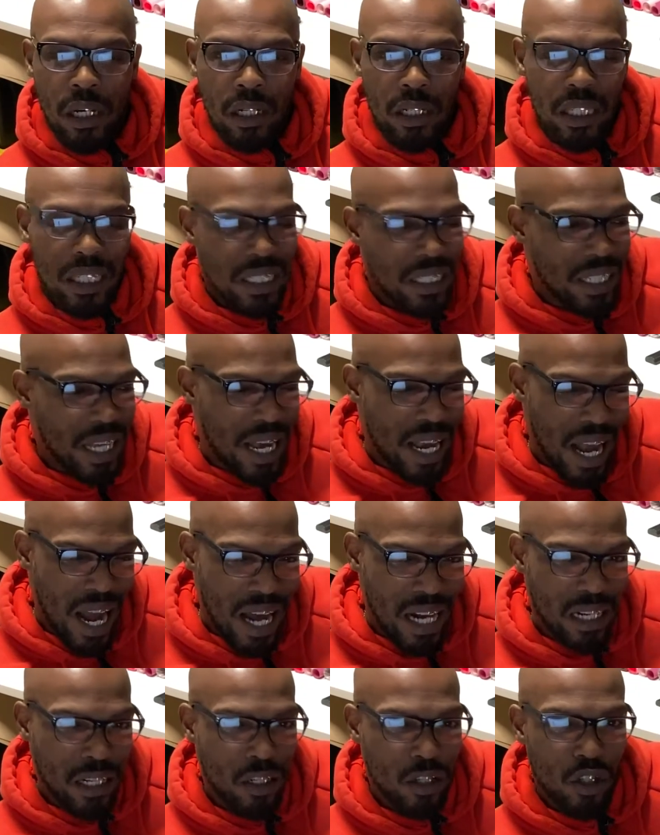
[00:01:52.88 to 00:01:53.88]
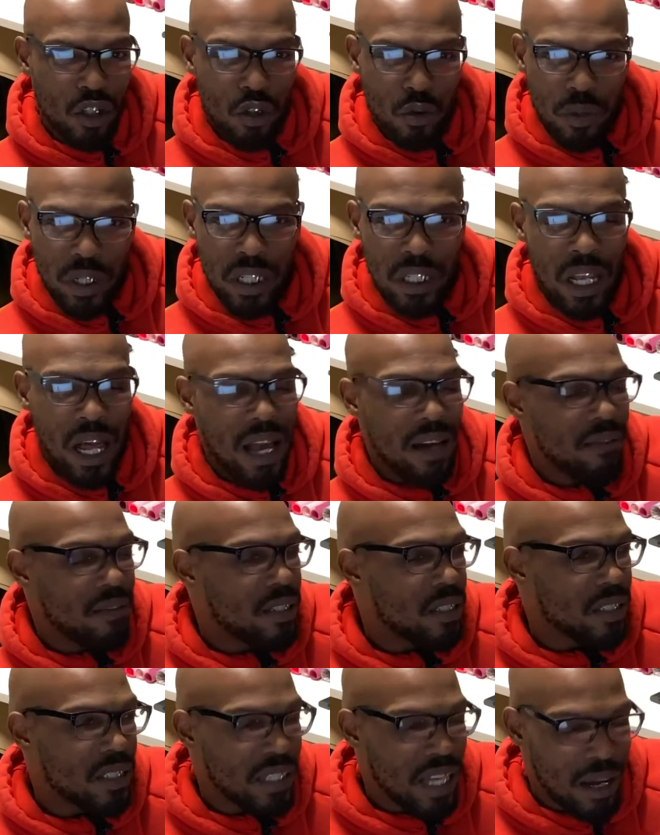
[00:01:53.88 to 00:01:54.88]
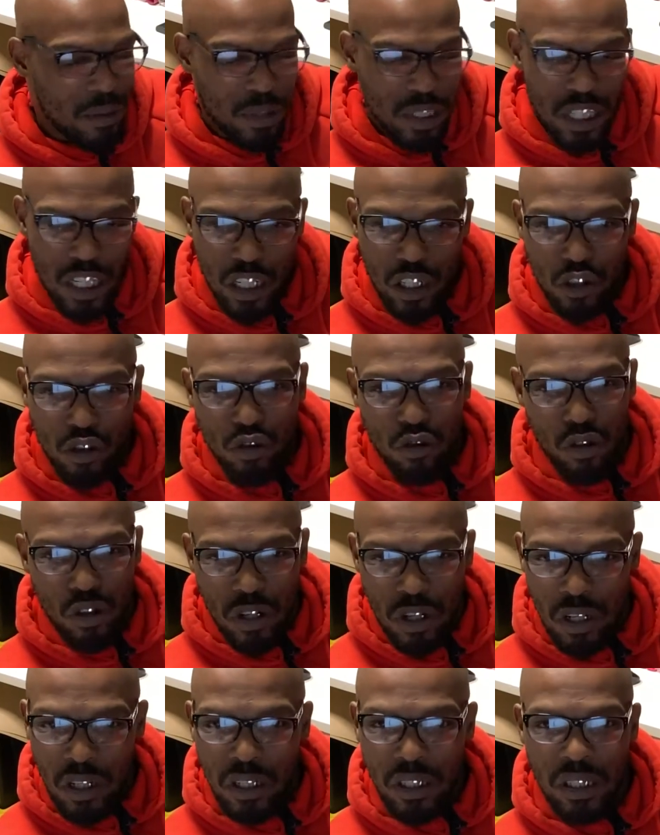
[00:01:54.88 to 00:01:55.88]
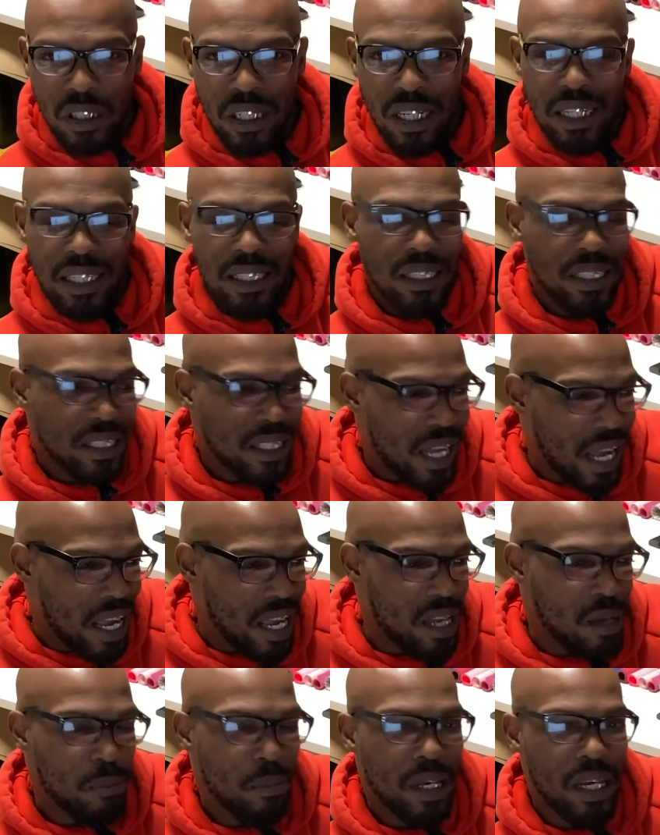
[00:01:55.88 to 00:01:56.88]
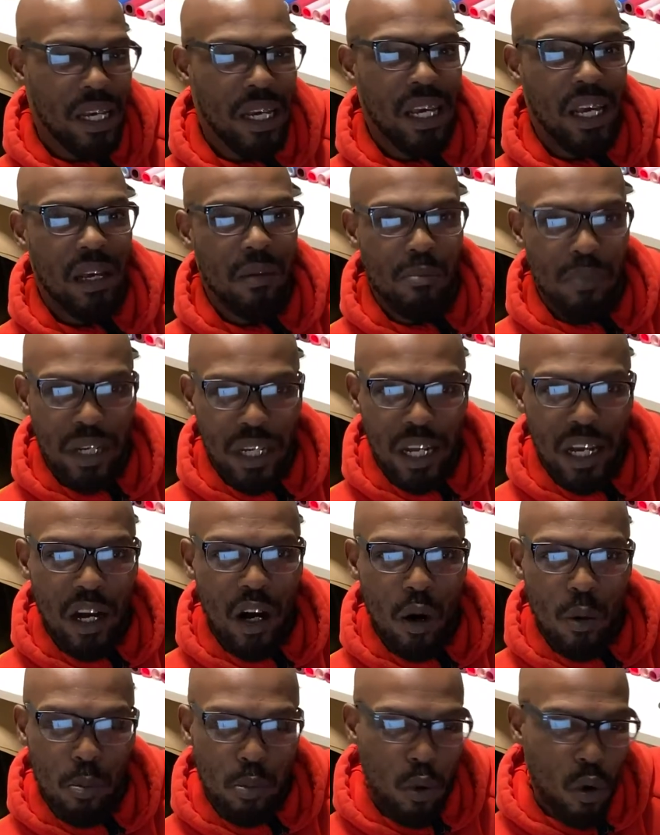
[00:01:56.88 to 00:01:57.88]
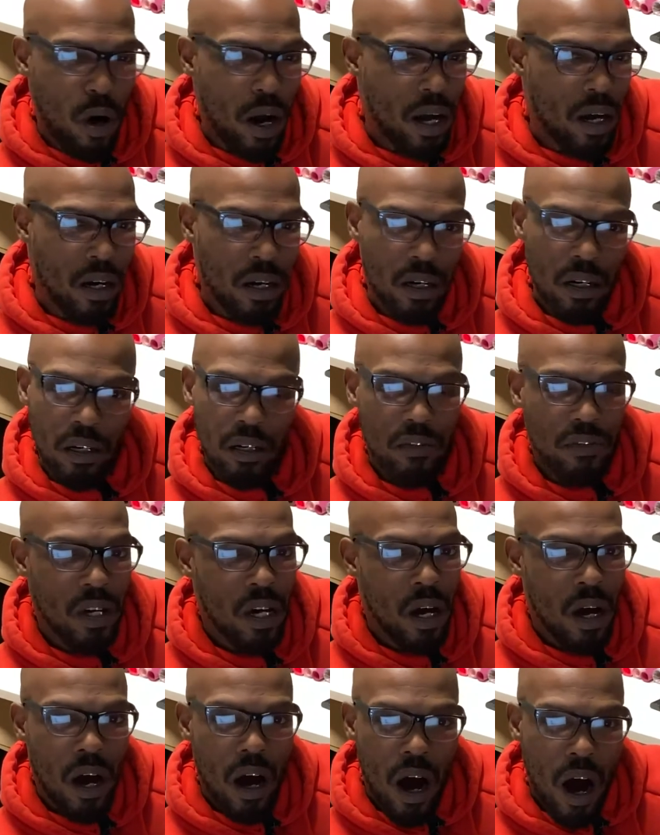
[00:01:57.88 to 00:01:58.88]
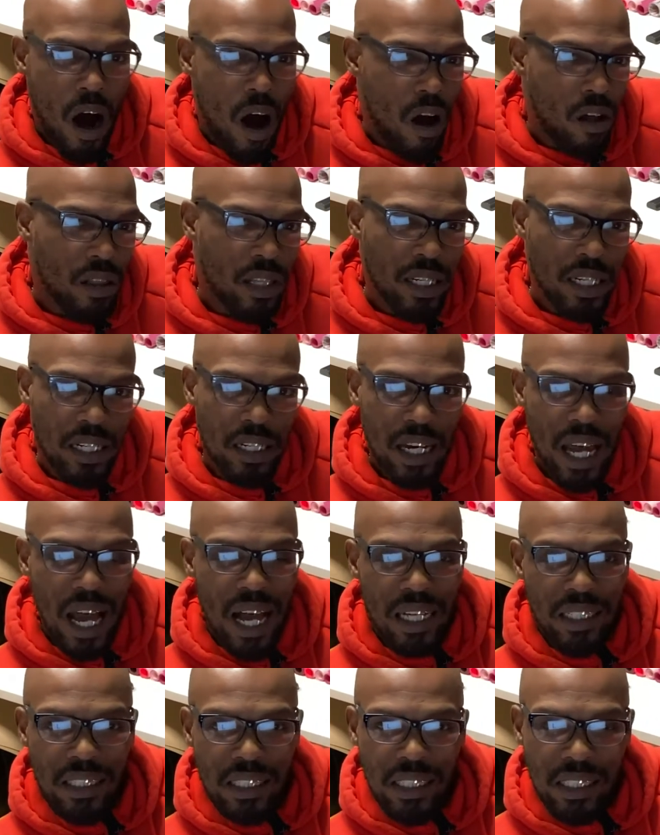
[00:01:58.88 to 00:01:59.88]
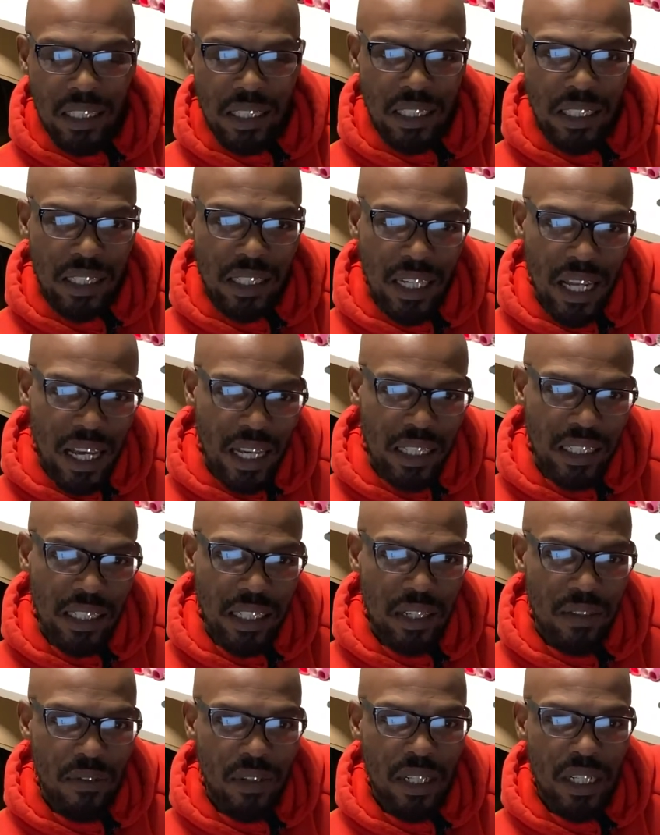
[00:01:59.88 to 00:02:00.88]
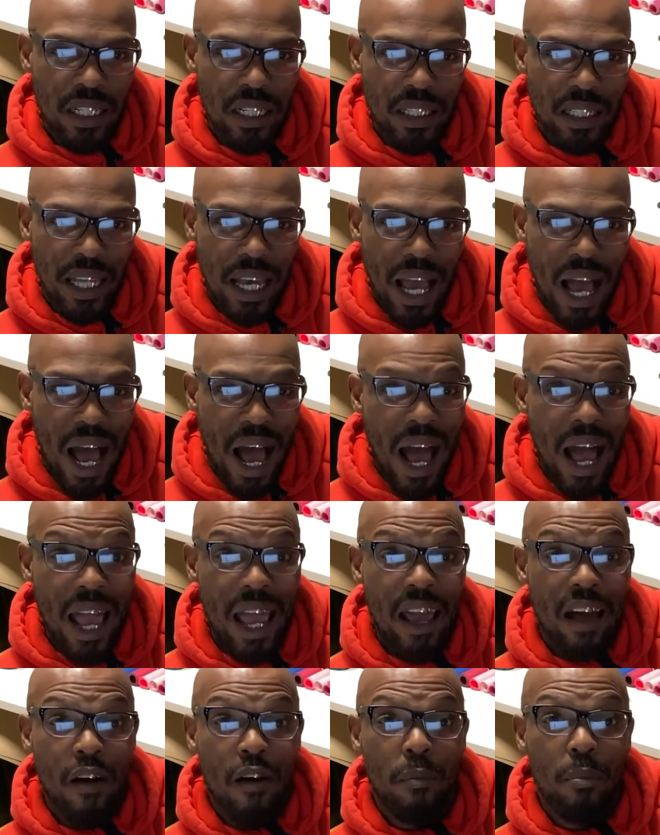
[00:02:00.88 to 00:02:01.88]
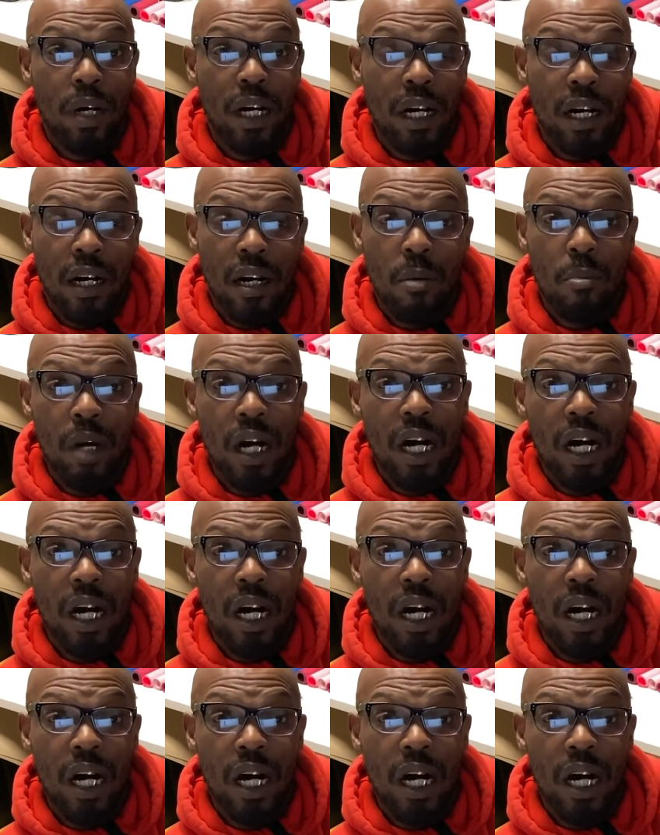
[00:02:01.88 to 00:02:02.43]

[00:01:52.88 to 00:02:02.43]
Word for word: to stay out of the street life, to stop selling drugs and scamming and being a part of all of the nonsense and negativity that I have become